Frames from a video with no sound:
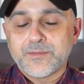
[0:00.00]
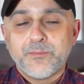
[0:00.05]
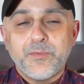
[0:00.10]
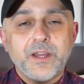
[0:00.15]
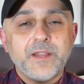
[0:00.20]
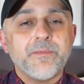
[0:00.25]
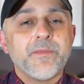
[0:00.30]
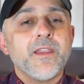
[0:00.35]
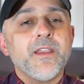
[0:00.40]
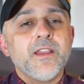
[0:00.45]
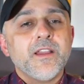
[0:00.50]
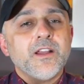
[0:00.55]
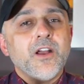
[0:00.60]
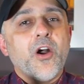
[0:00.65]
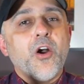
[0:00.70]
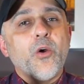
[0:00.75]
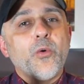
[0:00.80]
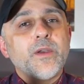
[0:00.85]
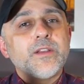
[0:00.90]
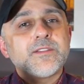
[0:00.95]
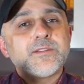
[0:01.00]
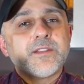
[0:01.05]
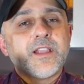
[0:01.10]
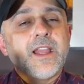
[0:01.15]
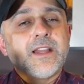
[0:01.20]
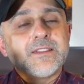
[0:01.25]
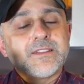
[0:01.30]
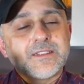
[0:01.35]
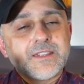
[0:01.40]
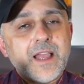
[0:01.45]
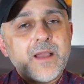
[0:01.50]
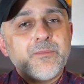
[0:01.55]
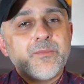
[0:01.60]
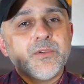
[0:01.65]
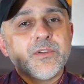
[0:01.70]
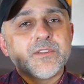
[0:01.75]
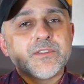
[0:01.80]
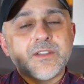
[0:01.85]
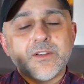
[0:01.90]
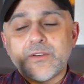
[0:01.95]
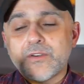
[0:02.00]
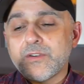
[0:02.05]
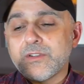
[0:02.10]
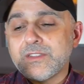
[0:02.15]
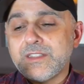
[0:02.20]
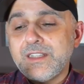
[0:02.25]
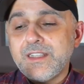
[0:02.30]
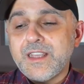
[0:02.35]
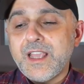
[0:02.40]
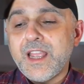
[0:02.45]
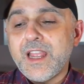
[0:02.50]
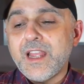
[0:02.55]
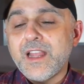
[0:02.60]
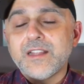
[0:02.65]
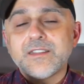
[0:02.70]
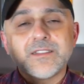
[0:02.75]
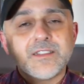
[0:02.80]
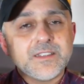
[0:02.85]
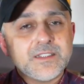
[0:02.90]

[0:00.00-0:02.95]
But always get samples or decants